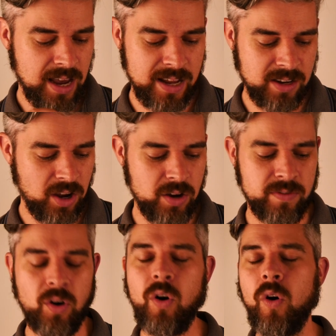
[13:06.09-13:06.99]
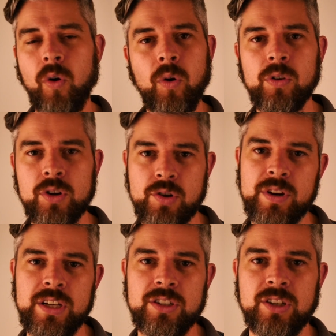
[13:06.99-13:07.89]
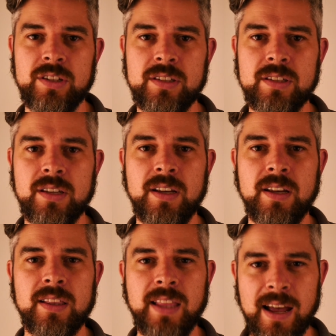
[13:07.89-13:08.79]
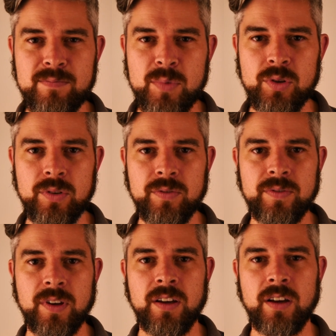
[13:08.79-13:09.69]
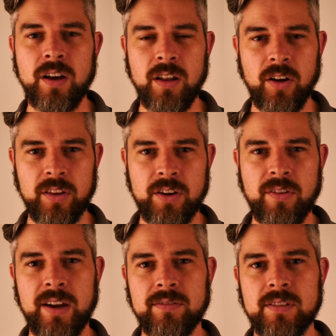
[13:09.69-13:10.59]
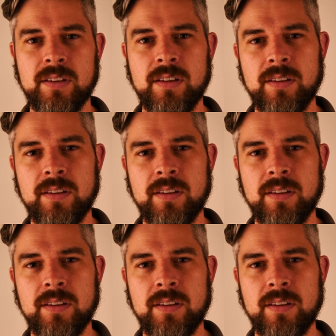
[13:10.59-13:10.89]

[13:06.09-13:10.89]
and over all creatures that move along the ground.